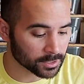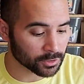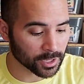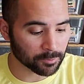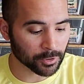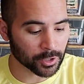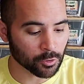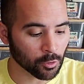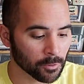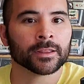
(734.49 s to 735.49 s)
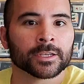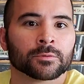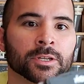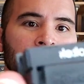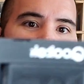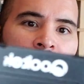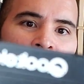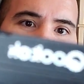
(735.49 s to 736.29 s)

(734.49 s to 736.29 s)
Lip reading: So they're pretty cool. This one's actually